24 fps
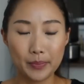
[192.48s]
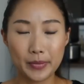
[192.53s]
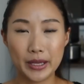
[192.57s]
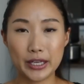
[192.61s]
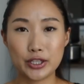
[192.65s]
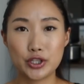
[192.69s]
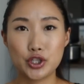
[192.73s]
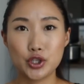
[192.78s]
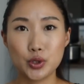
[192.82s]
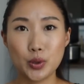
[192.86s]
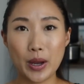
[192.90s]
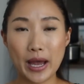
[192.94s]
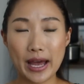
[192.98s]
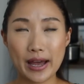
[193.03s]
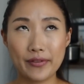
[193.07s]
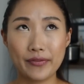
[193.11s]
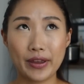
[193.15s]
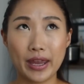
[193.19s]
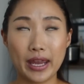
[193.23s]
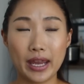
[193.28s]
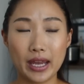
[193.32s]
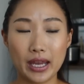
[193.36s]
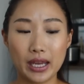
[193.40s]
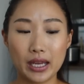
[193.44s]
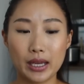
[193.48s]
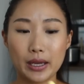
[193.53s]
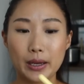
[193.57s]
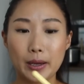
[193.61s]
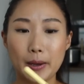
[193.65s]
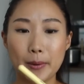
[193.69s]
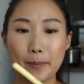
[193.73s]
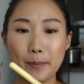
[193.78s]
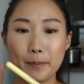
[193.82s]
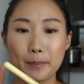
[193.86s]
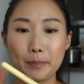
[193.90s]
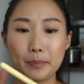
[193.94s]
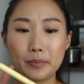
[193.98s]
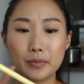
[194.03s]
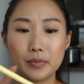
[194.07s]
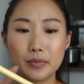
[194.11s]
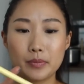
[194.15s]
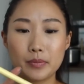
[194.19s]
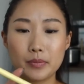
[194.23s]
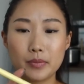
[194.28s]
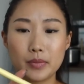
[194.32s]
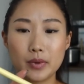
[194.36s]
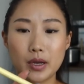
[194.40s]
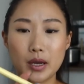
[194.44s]
They do have a
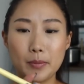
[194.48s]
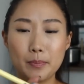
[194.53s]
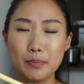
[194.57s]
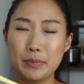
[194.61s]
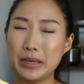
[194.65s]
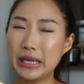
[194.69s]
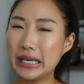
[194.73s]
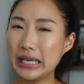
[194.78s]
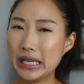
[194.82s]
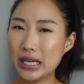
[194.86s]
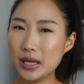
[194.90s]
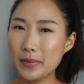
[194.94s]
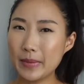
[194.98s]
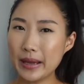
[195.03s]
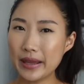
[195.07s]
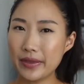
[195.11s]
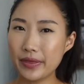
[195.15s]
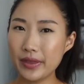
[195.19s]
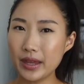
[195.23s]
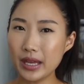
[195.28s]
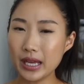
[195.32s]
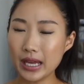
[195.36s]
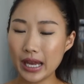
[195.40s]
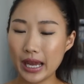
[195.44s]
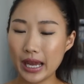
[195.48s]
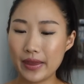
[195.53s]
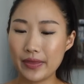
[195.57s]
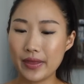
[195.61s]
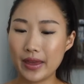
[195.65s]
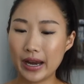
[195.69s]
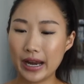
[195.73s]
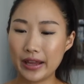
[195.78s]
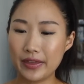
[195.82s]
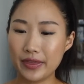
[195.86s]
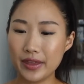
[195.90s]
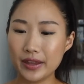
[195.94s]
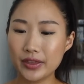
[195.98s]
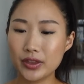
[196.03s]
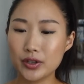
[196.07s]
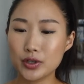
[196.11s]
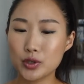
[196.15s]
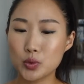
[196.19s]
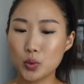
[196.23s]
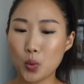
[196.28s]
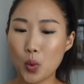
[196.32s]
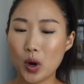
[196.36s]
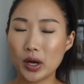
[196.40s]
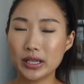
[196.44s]
medium, I think, and then I think
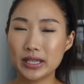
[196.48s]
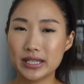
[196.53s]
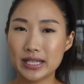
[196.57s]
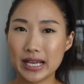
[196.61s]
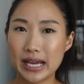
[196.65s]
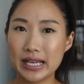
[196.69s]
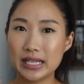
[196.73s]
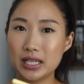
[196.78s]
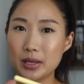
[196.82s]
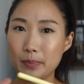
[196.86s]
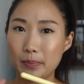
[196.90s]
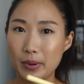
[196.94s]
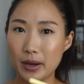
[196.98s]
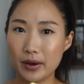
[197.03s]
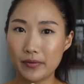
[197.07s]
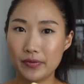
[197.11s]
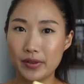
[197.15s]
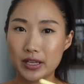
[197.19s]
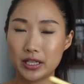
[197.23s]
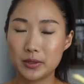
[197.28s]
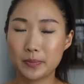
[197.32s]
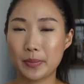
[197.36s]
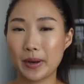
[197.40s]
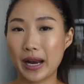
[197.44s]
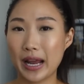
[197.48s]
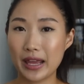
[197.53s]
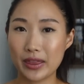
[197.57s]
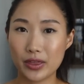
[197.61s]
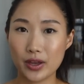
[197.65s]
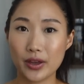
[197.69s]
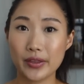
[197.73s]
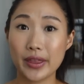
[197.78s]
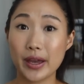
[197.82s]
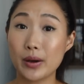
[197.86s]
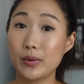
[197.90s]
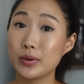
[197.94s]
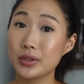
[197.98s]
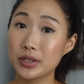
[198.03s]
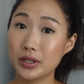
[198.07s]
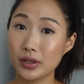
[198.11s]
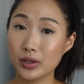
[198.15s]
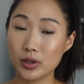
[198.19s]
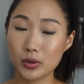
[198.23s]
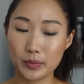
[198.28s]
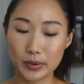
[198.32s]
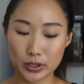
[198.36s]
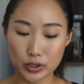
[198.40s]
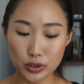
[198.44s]
there's one size above this, but I thought that was a
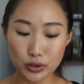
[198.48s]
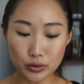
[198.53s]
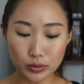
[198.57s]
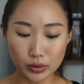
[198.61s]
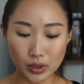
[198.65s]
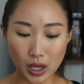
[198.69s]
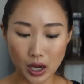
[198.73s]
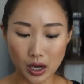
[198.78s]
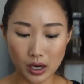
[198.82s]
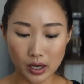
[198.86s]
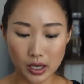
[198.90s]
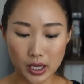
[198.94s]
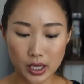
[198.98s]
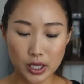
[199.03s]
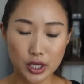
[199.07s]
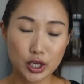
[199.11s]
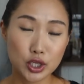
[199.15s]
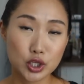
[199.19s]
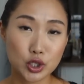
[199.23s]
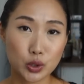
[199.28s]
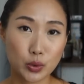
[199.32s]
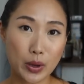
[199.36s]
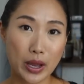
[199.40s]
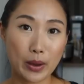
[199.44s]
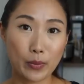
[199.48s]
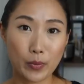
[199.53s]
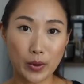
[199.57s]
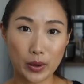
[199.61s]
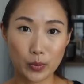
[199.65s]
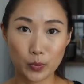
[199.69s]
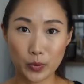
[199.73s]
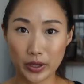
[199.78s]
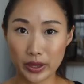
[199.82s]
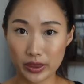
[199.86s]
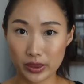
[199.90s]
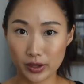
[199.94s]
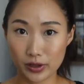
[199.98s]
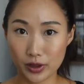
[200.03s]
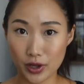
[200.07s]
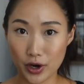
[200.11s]
little bit too long, so I went with the